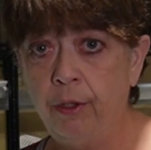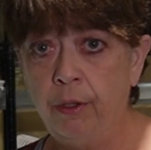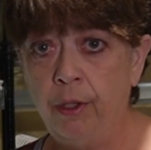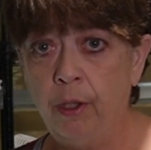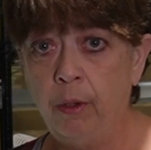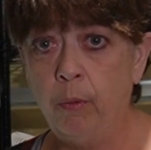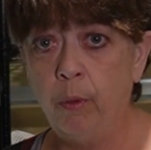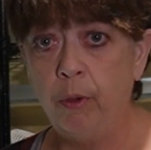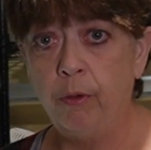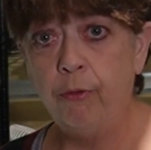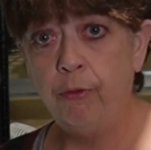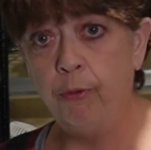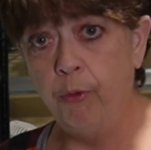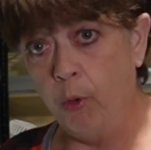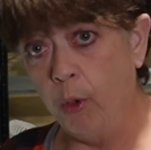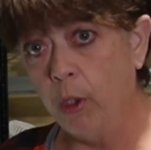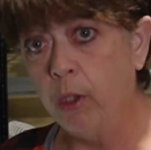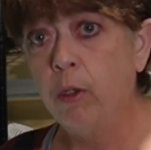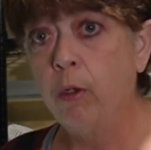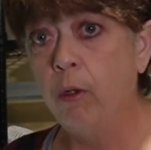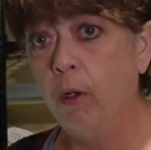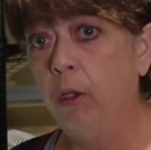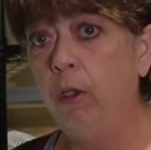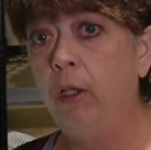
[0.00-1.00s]
unit with
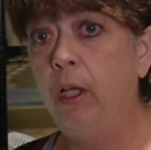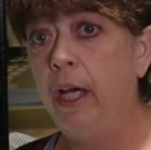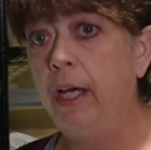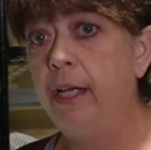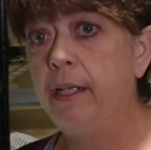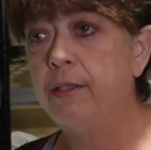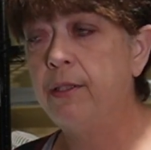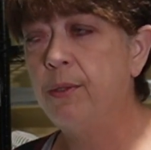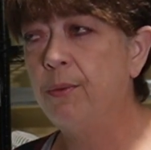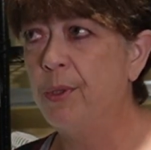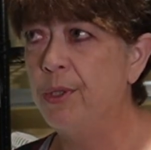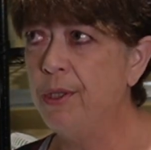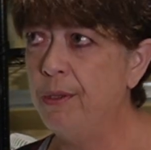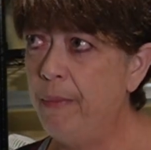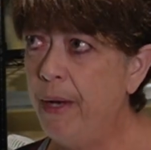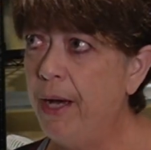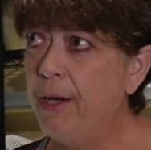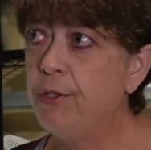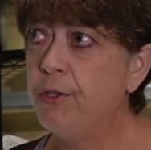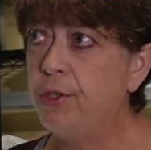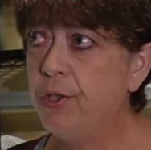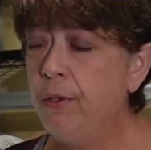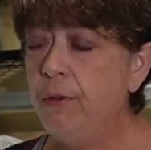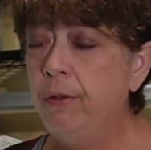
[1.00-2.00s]
4 grow lights was
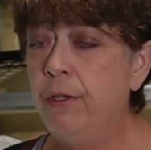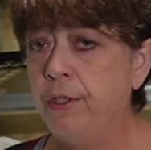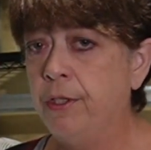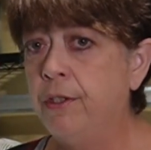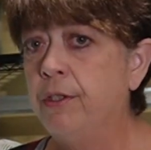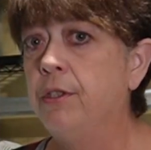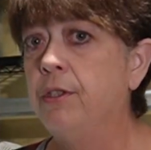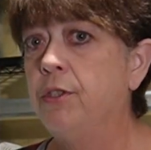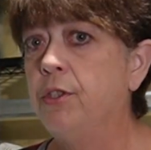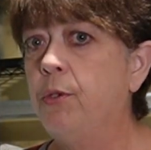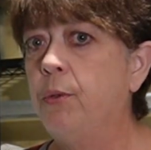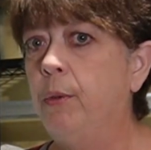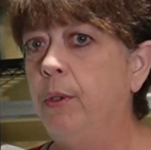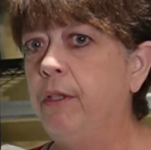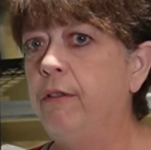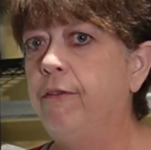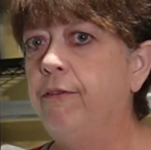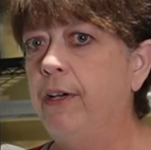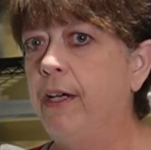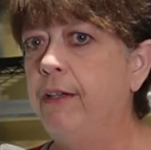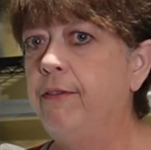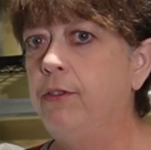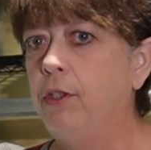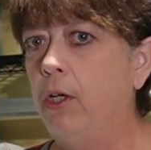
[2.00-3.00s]
about
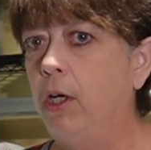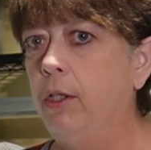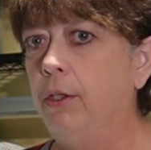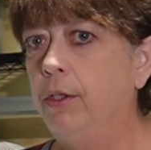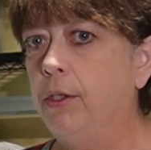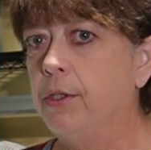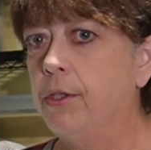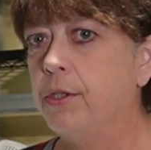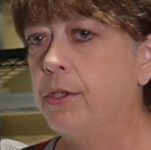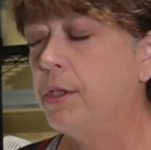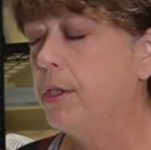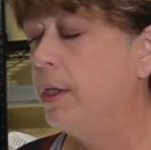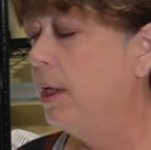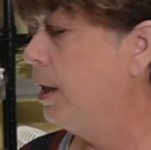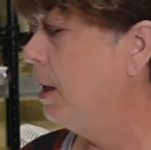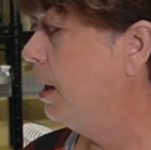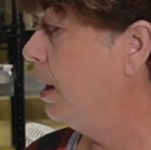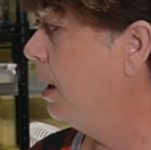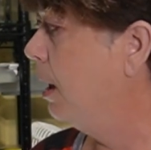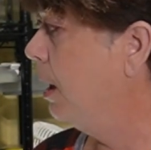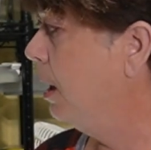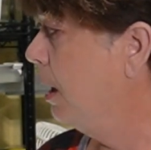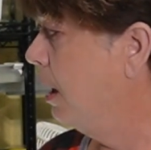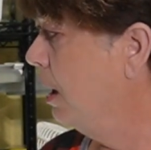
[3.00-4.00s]
$225.
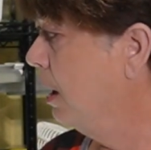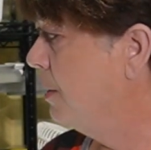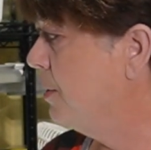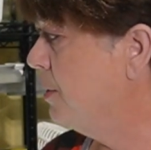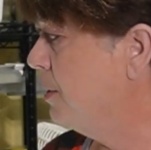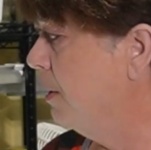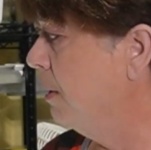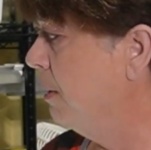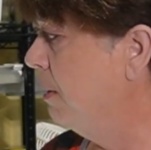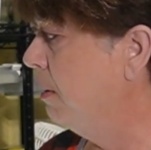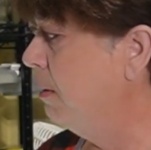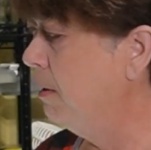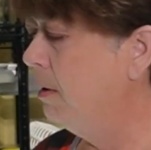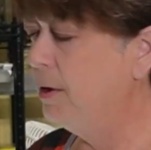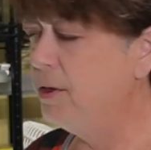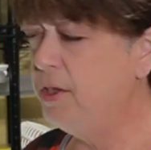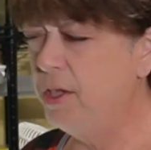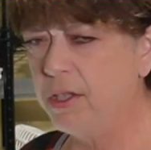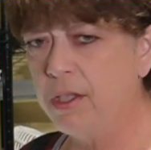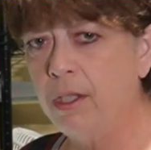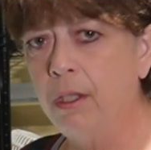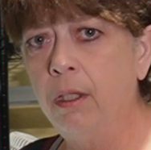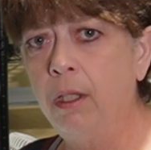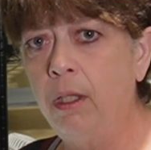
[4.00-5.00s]
So
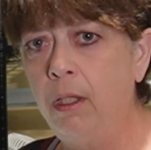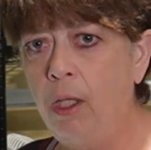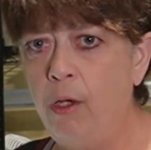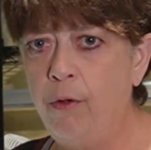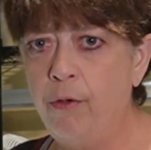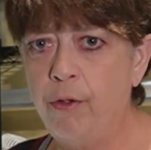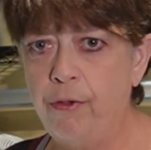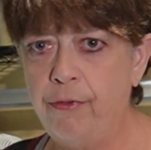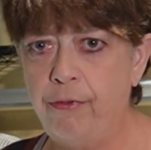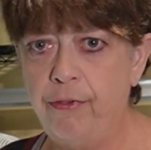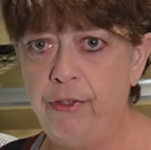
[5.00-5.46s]
just a little over